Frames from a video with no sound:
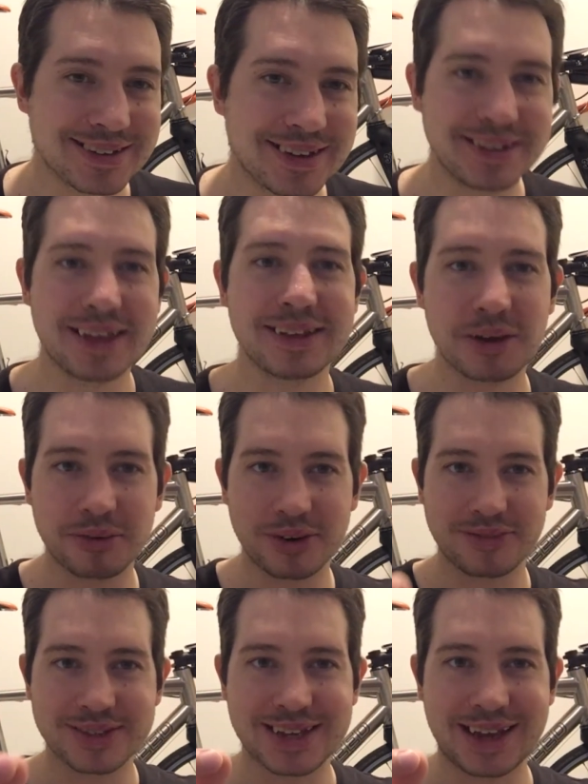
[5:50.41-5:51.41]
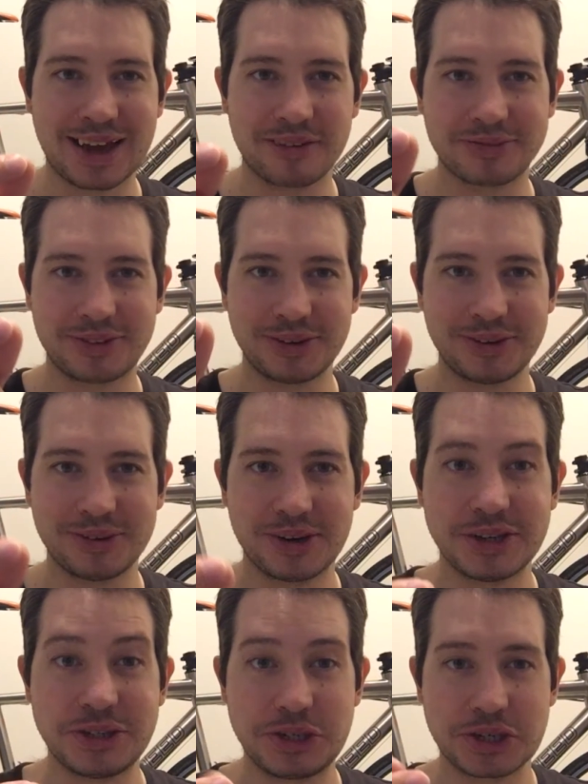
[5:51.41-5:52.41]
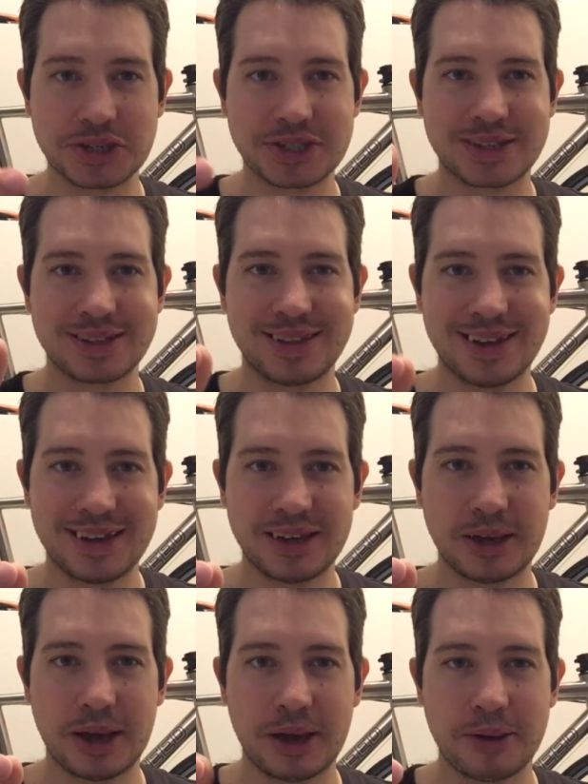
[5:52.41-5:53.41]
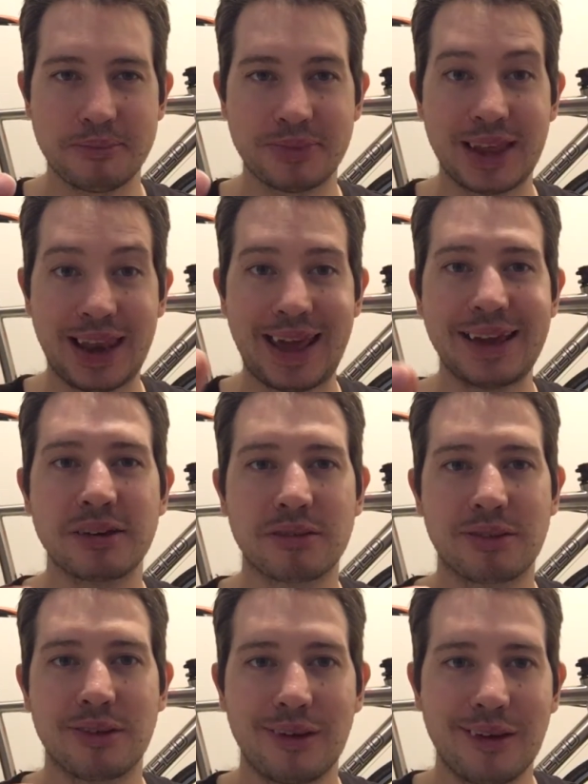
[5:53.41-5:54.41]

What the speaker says: And then they would obviously have to adjust the length